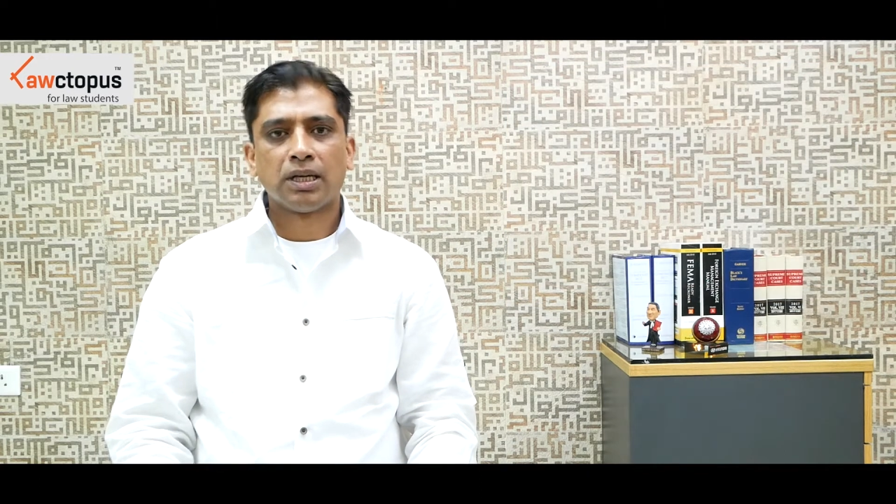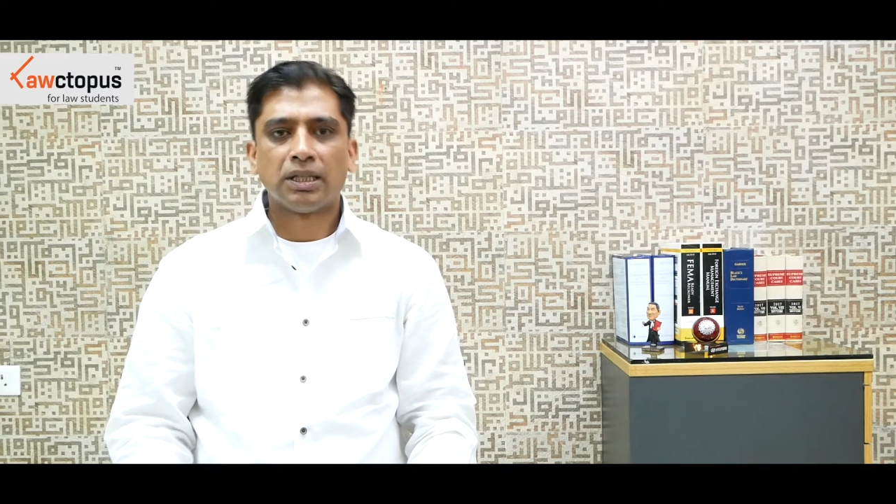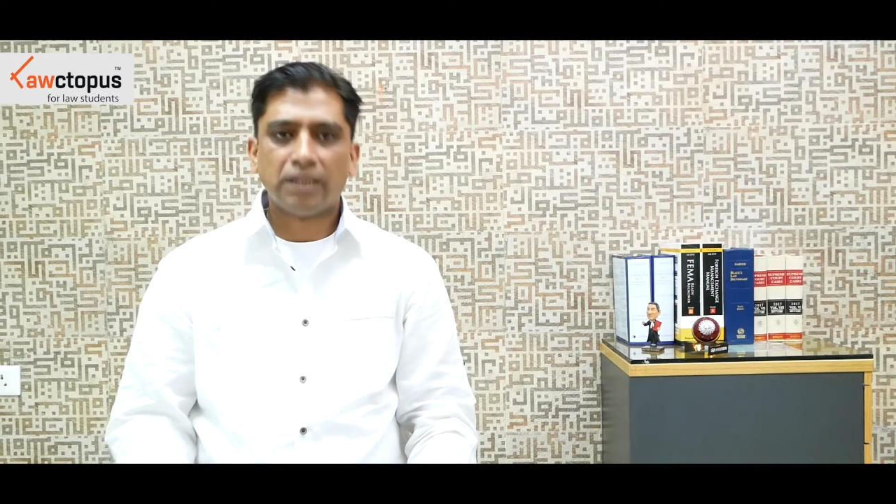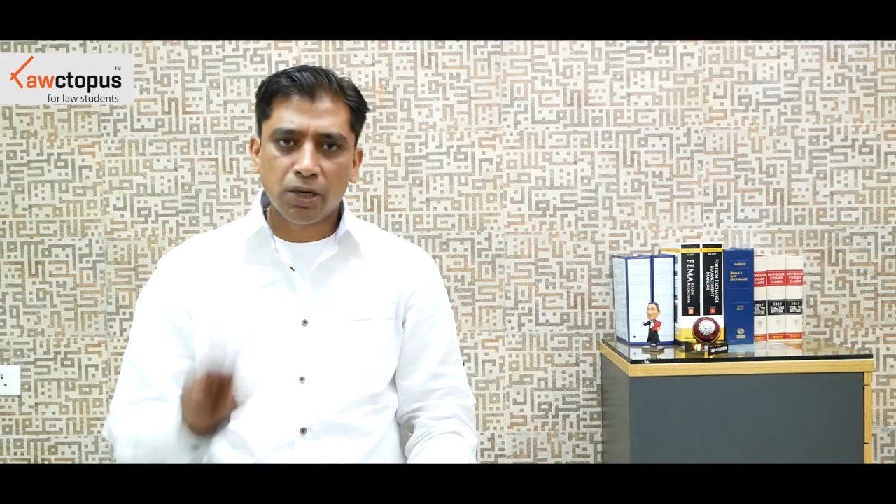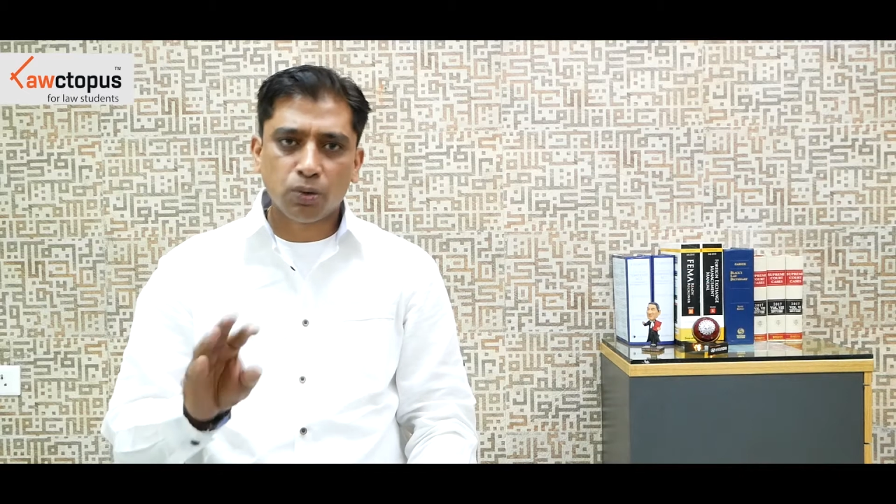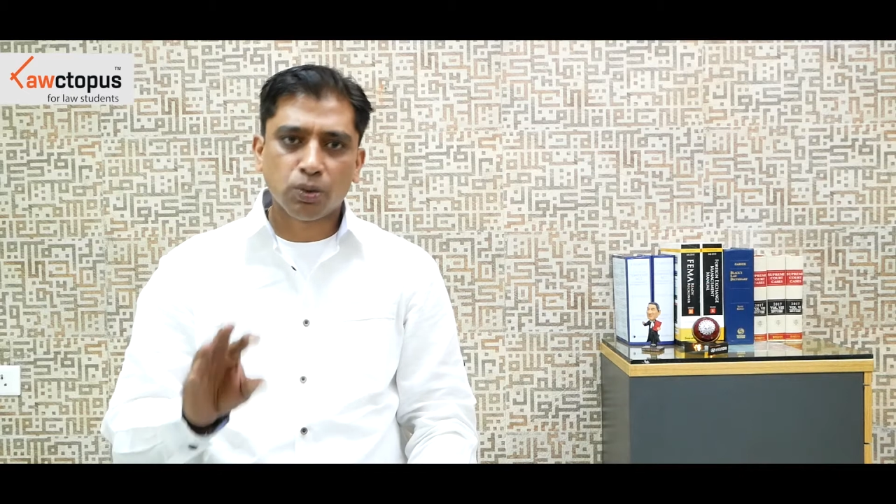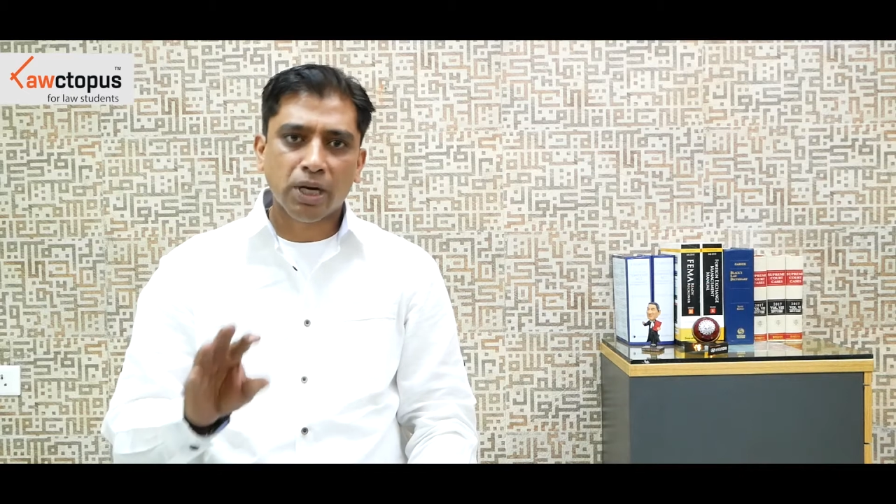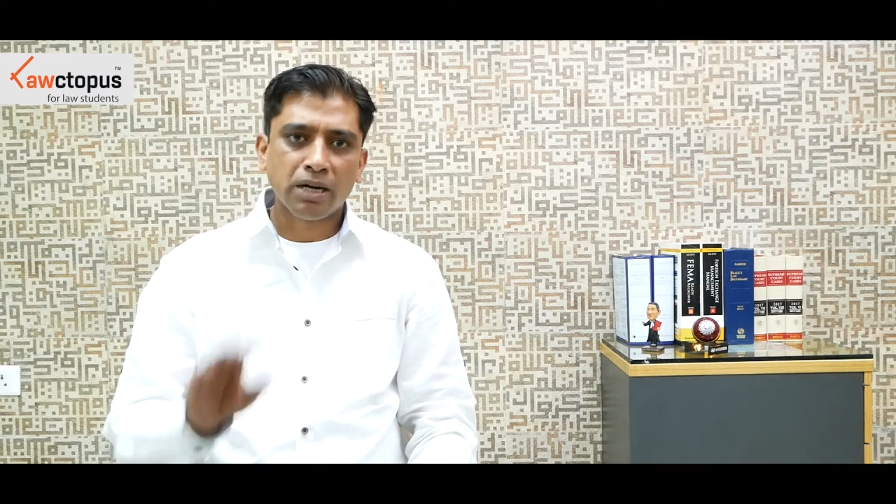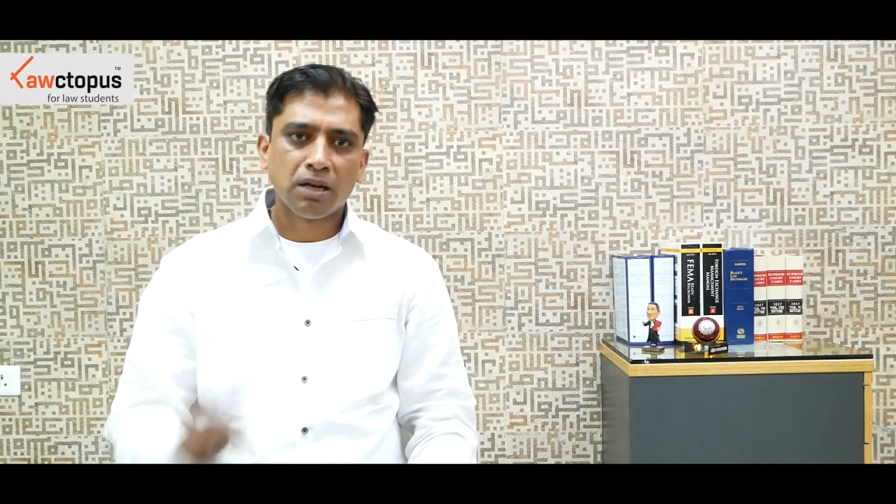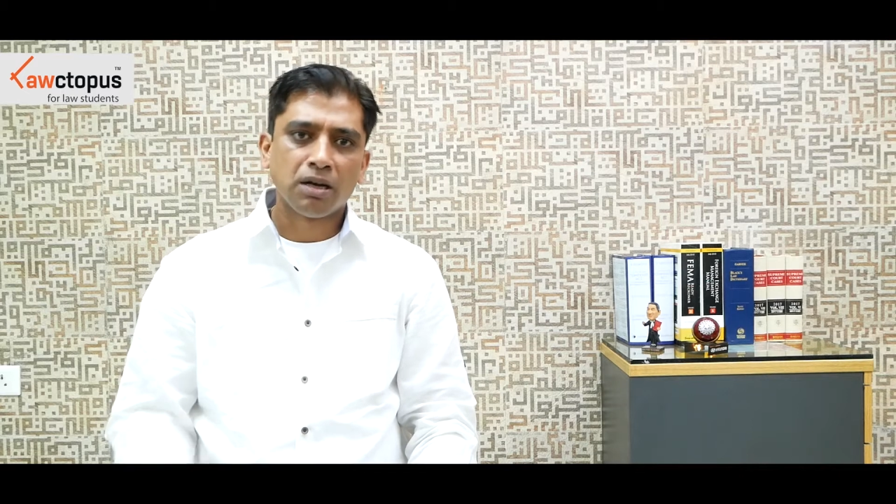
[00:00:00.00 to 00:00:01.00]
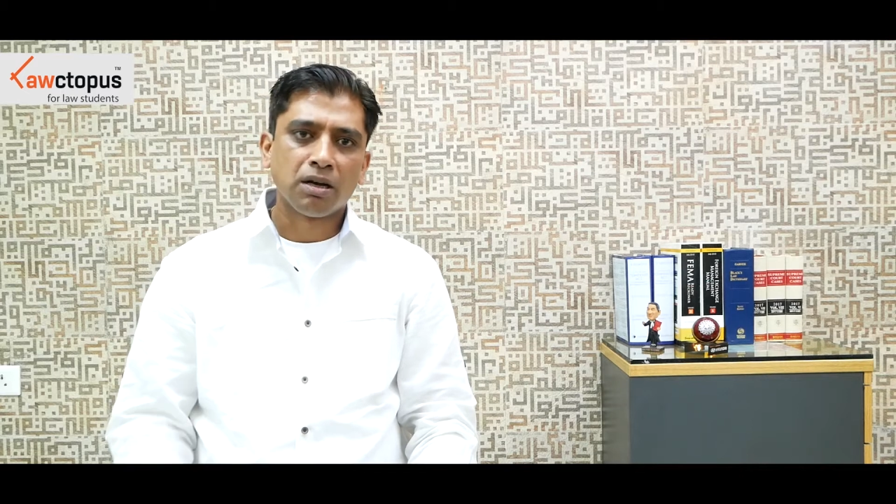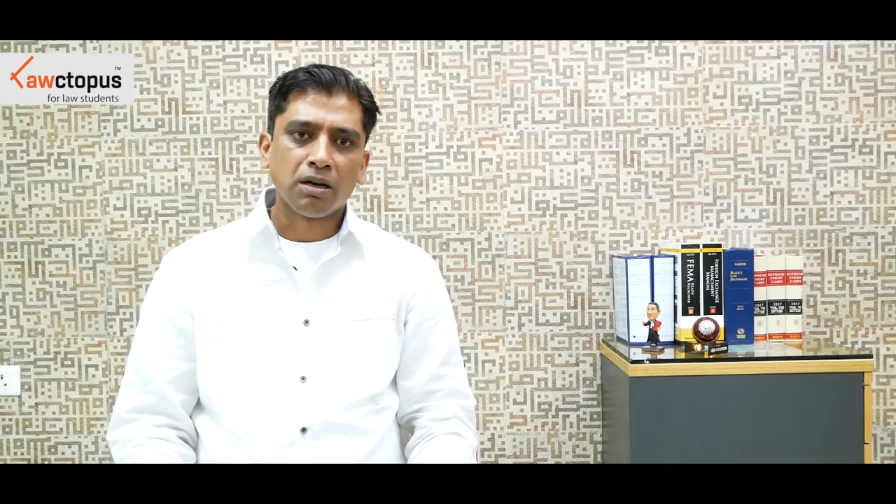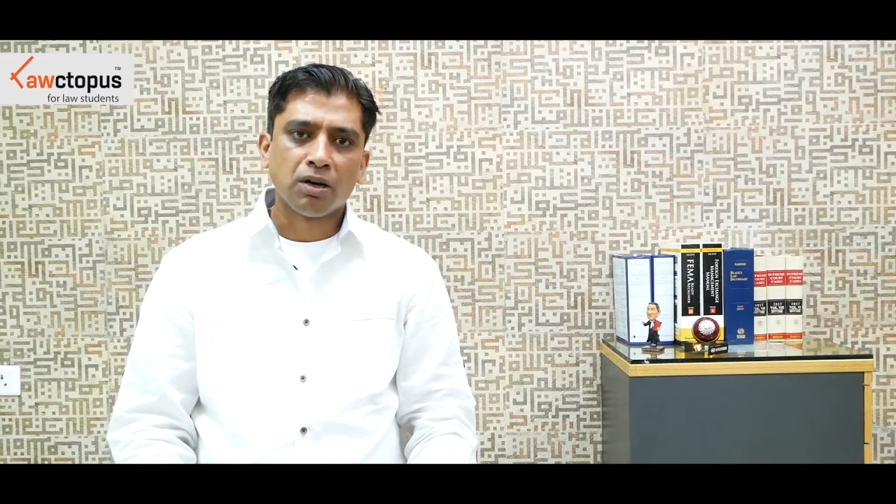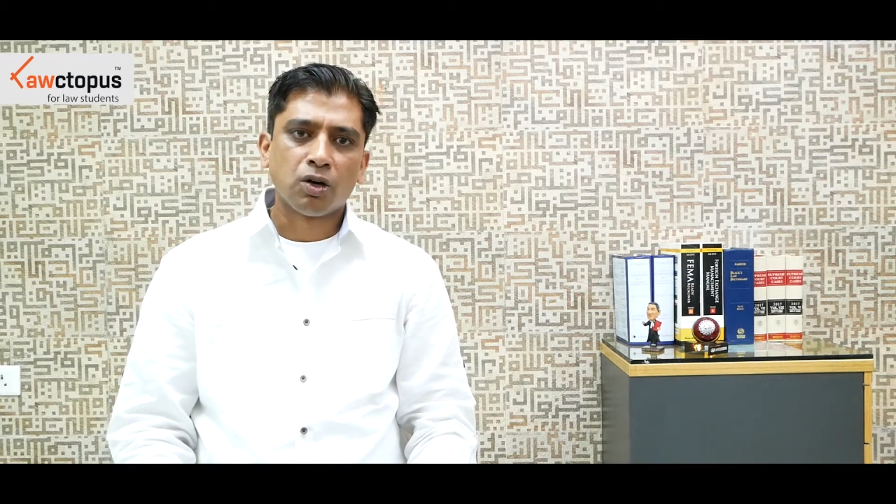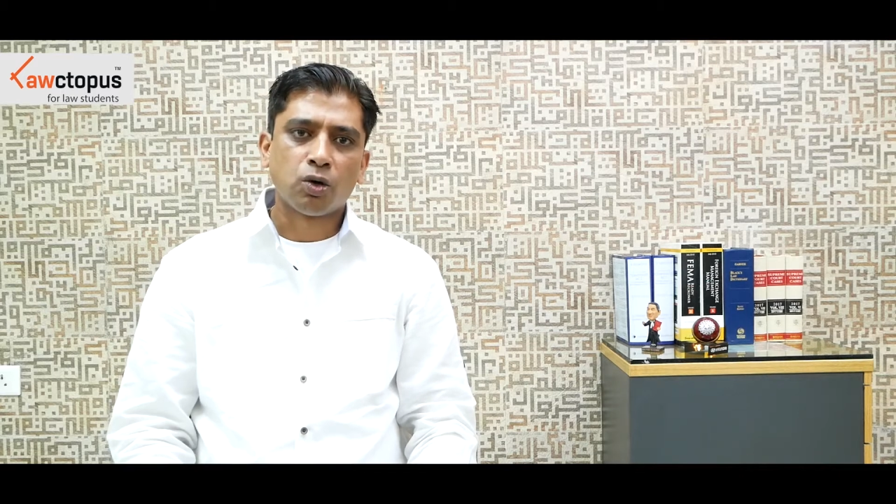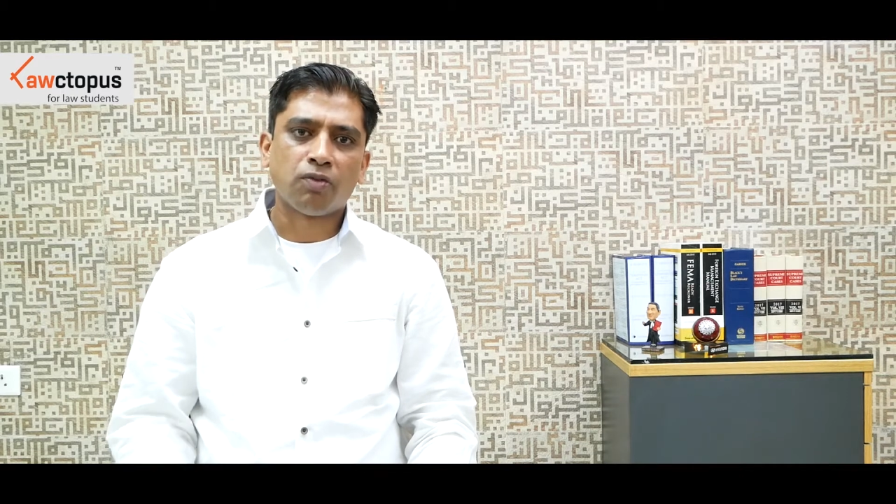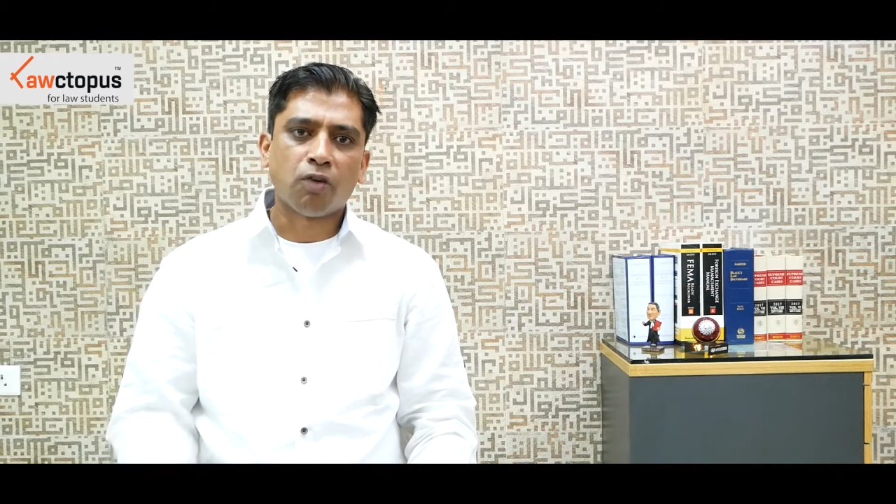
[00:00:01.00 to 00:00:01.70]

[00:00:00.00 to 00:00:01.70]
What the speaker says: They do that to